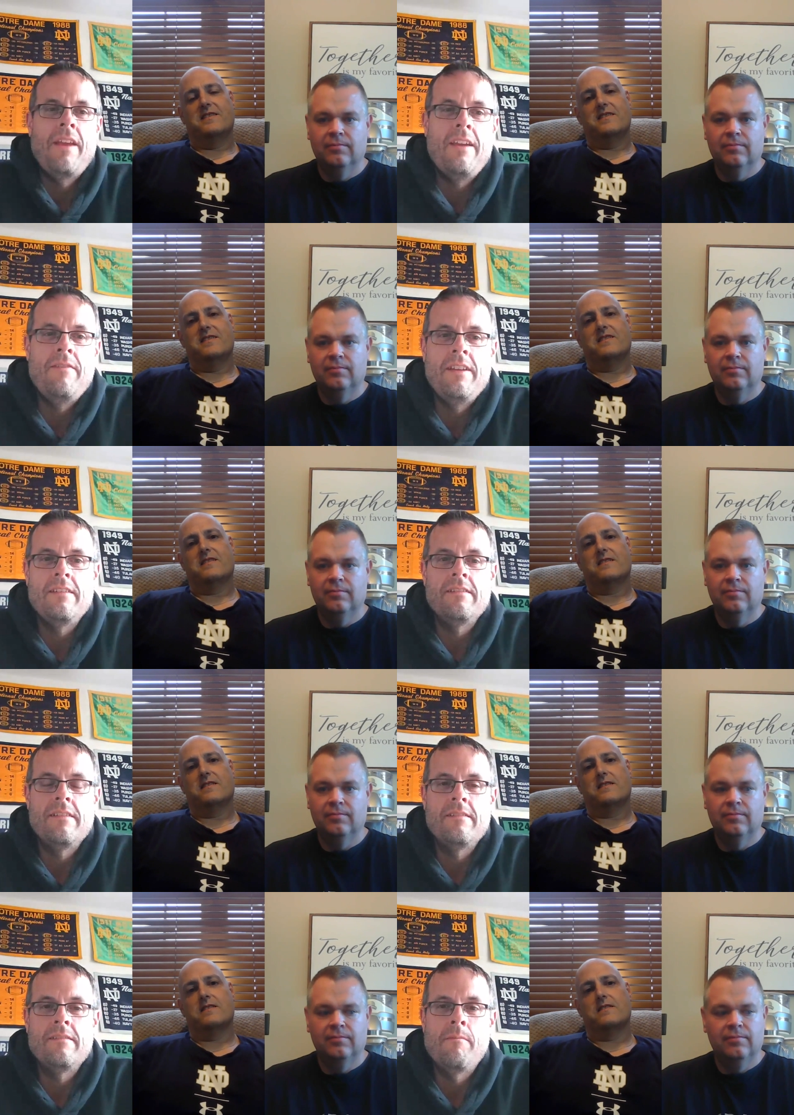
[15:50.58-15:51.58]
Speaker 1: Navy
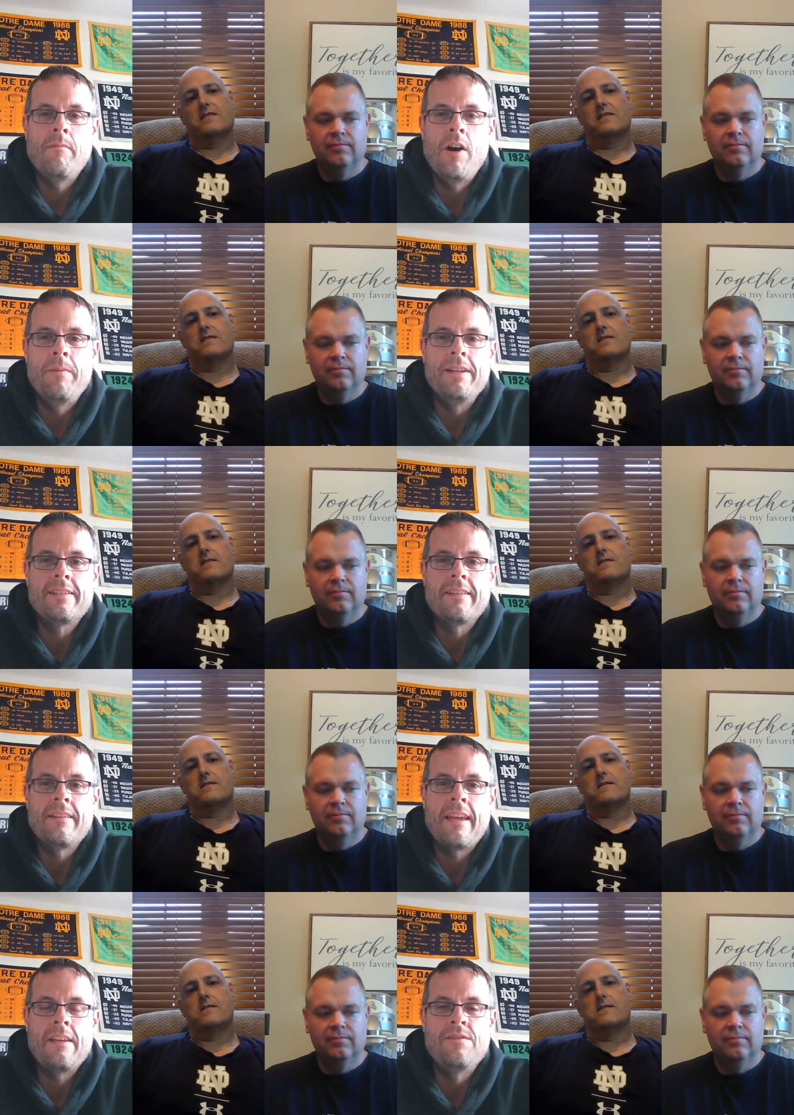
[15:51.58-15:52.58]
moment
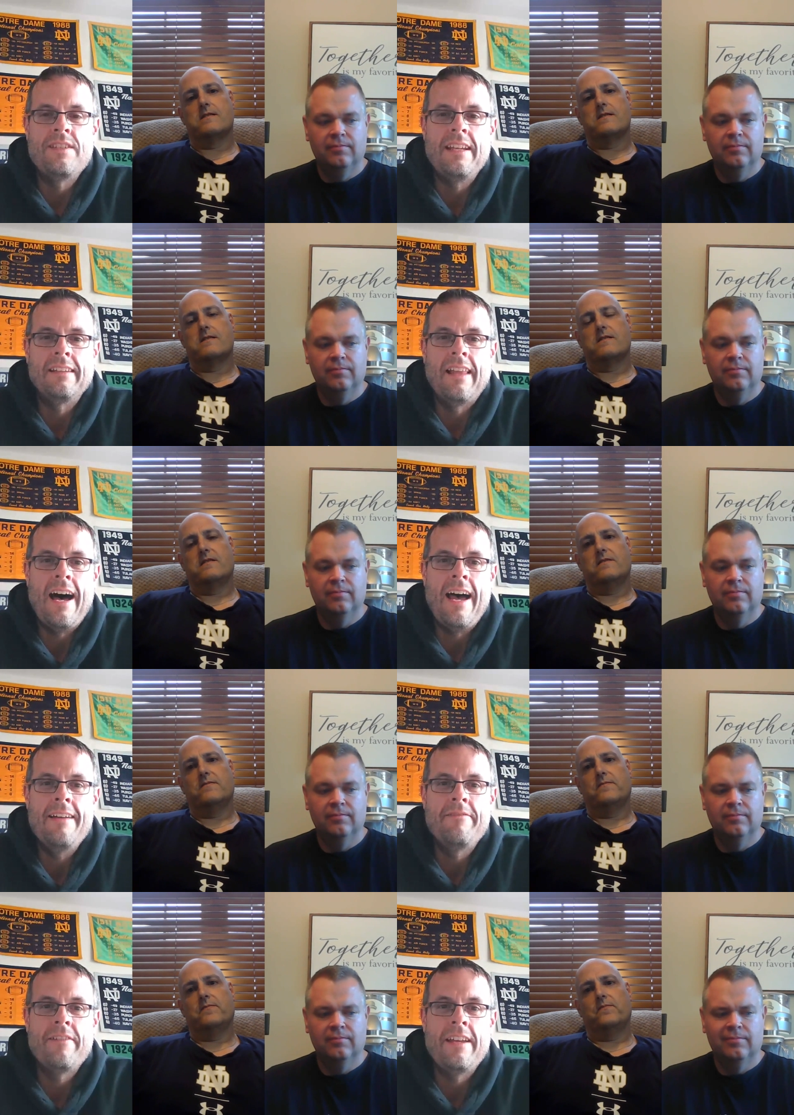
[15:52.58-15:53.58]
that you've seen
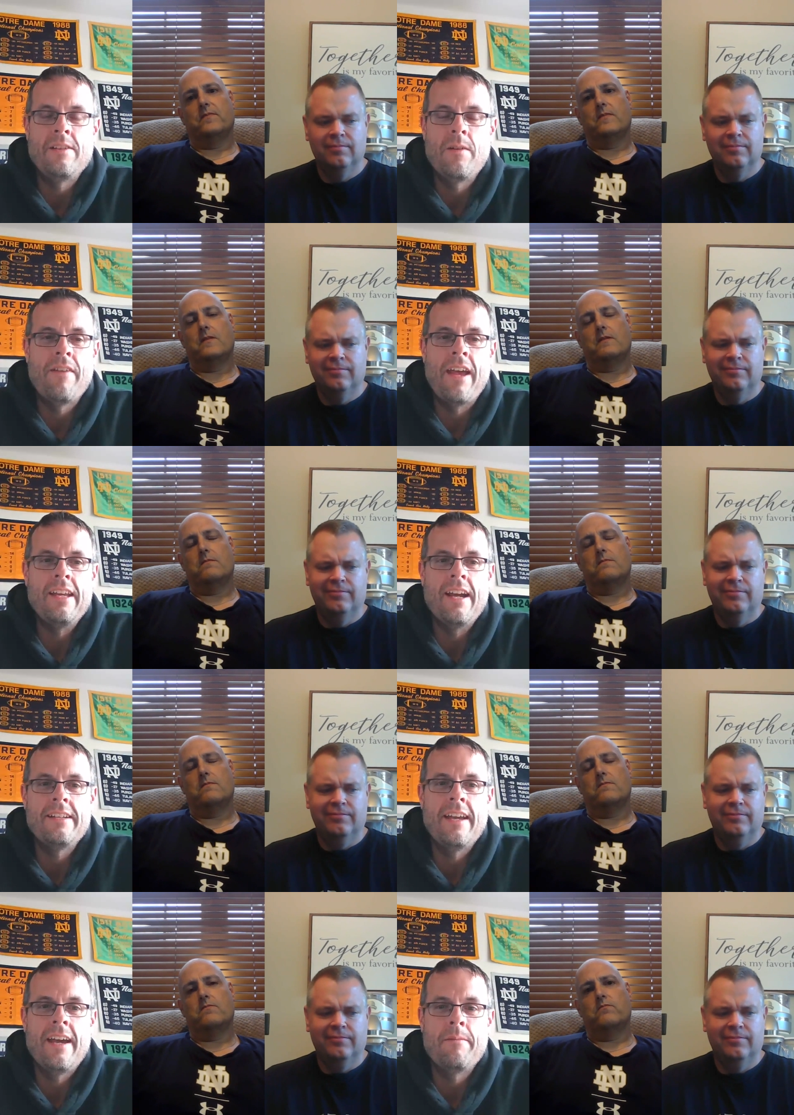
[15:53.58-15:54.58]
live, and do you have any
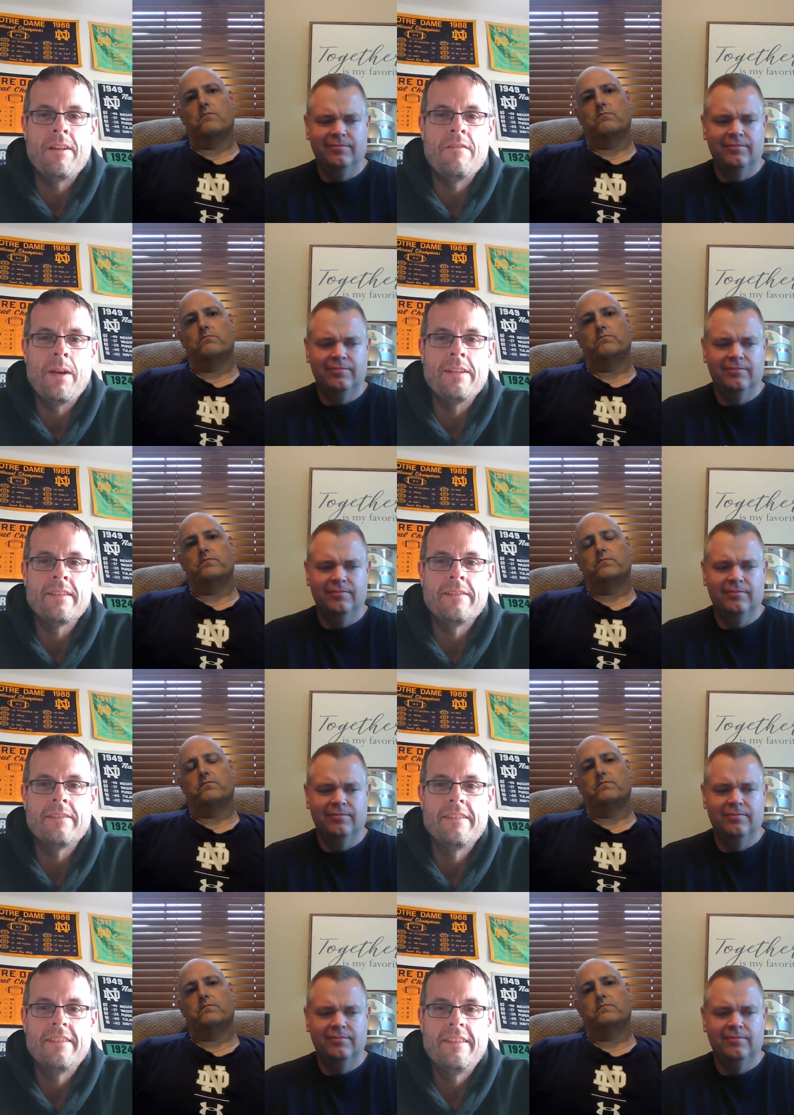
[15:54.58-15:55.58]
idea how many you've been to?
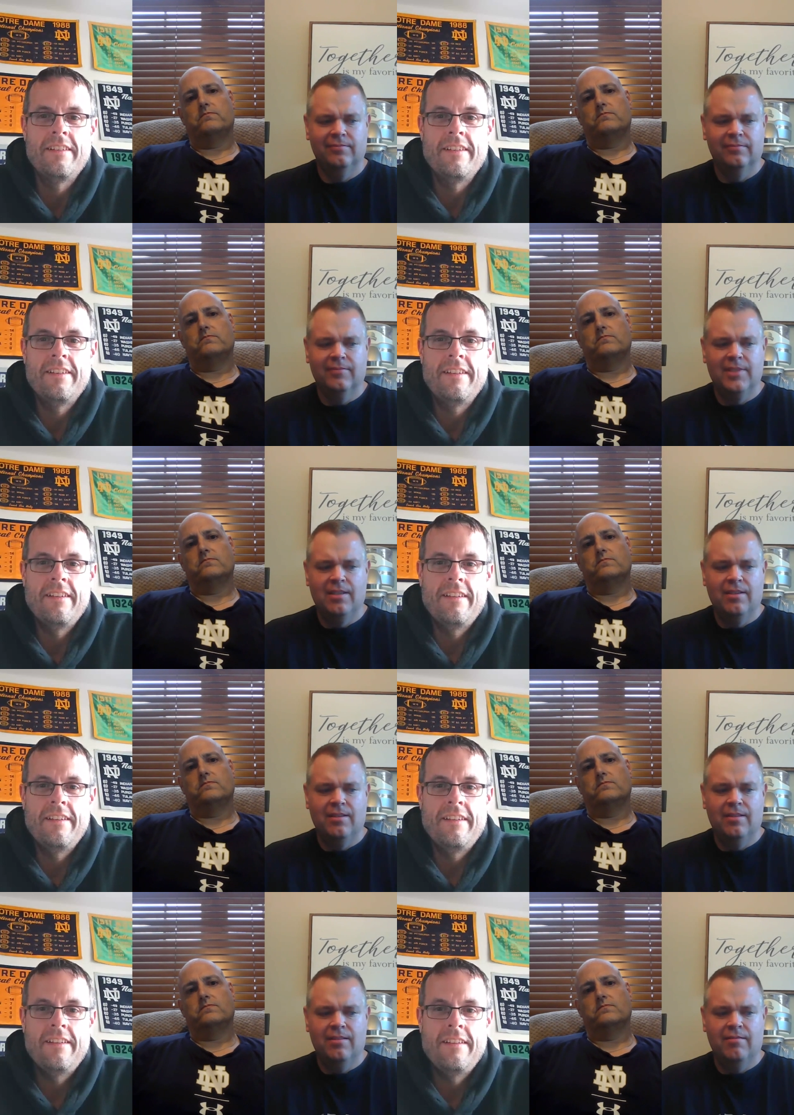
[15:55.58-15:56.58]

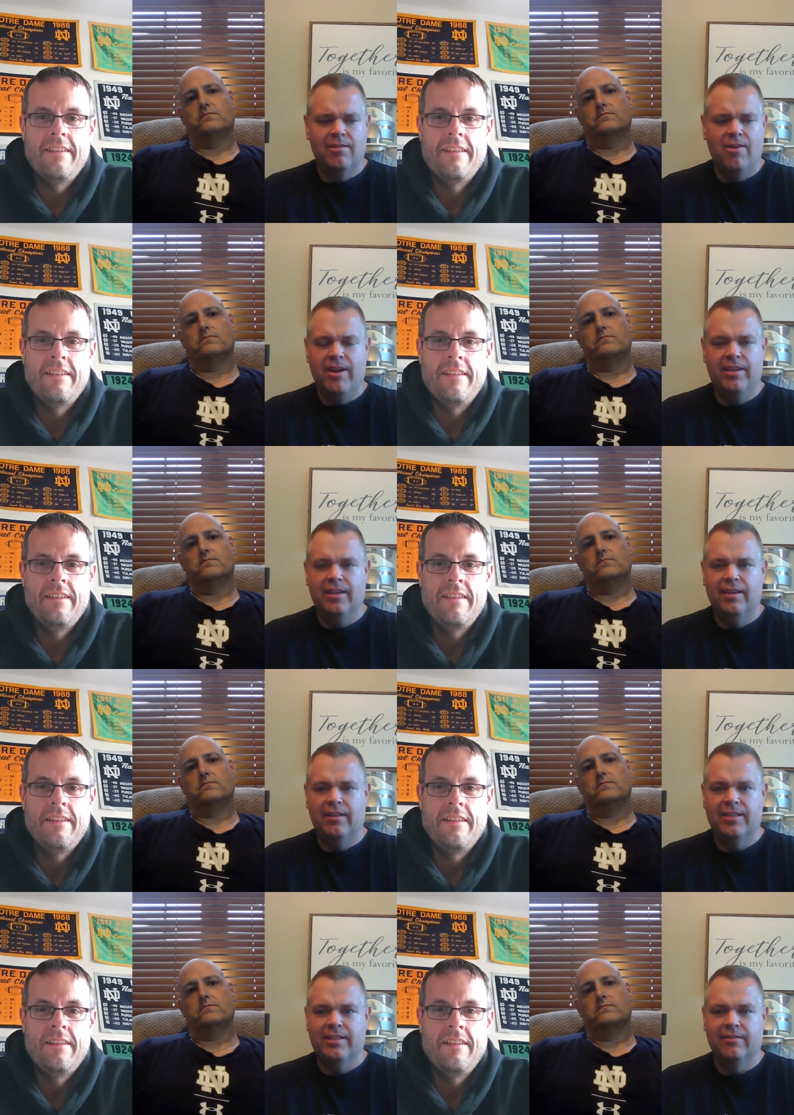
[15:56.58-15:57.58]
Speaker 2: No idea,
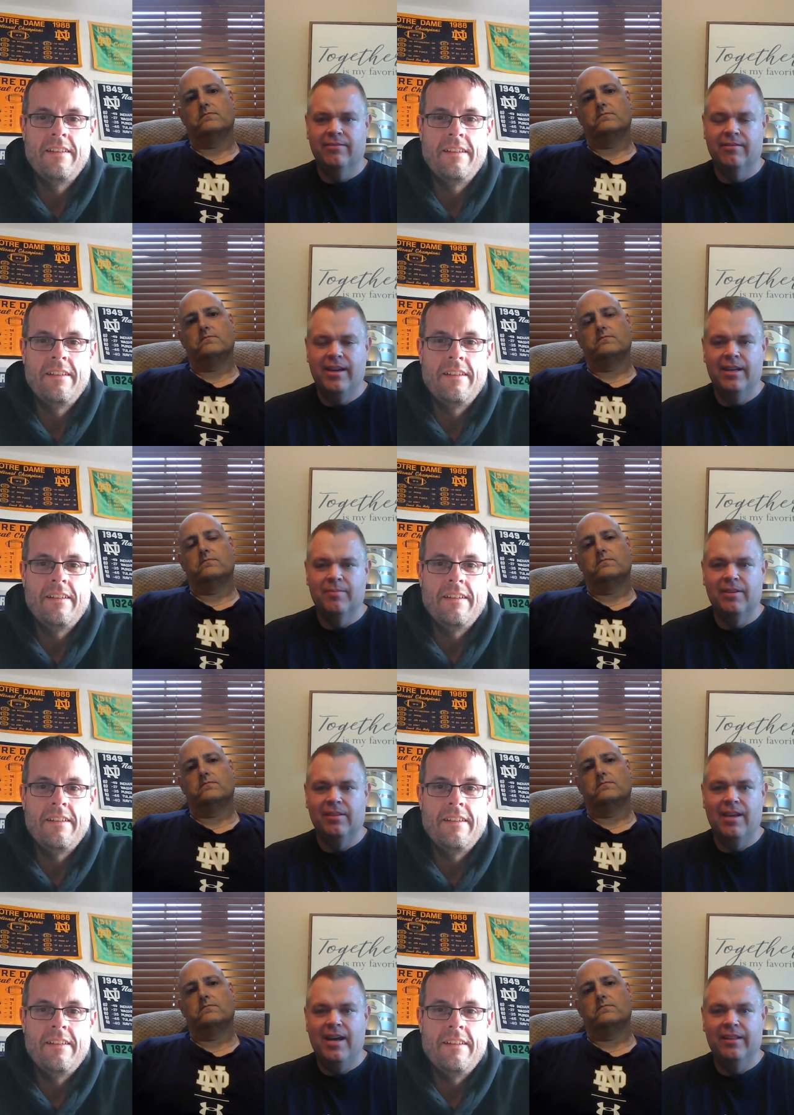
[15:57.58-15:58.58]
less than Frank, but
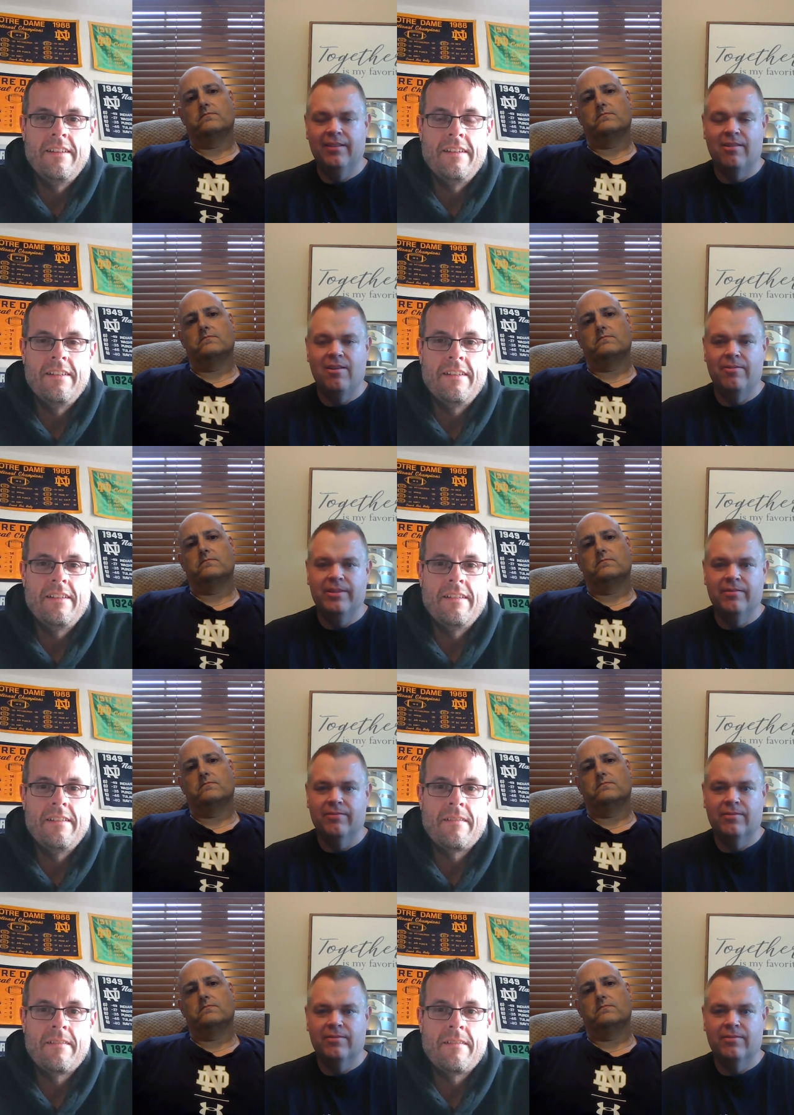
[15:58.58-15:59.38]
a lot. They're always